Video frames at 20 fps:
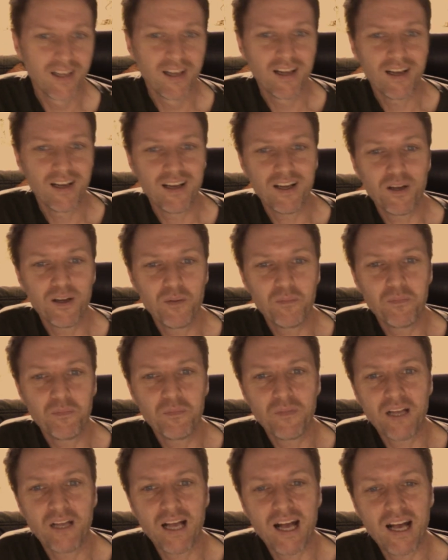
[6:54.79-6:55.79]
And
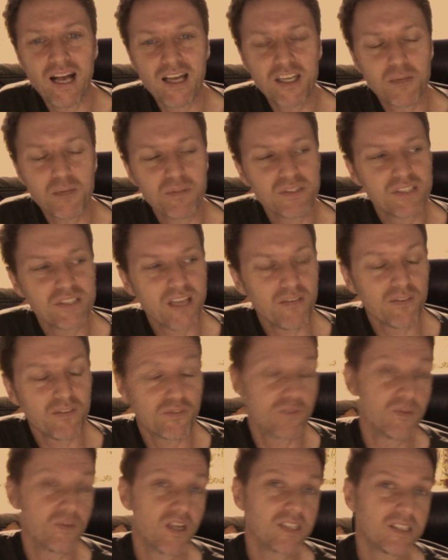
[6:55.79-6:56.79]
number 7
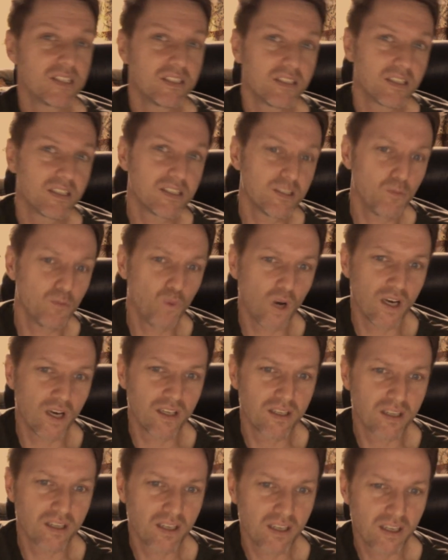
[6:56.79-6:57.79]
from
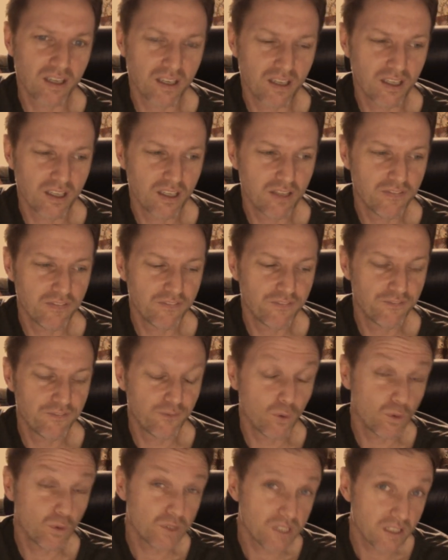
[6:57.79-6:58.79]
1991, her
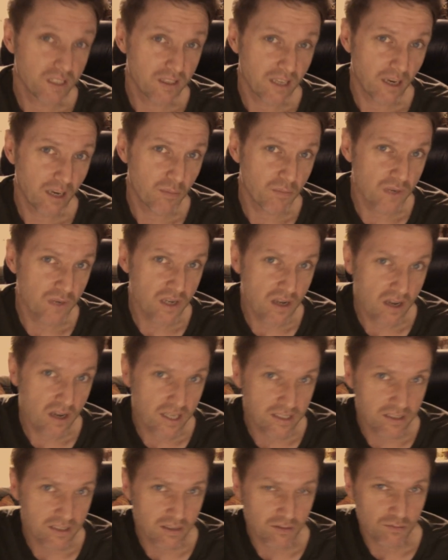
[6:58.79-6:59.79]
14th album,
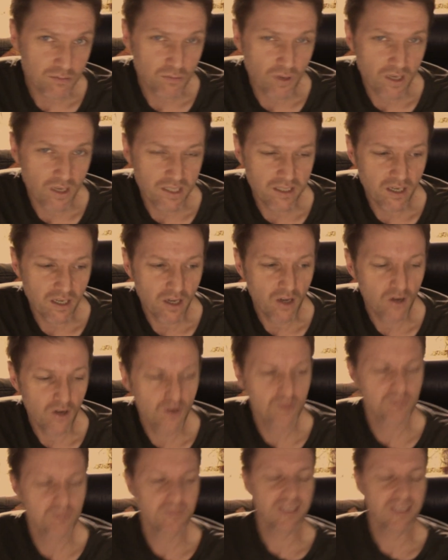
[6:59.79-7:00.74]
Night Ride Home. Now,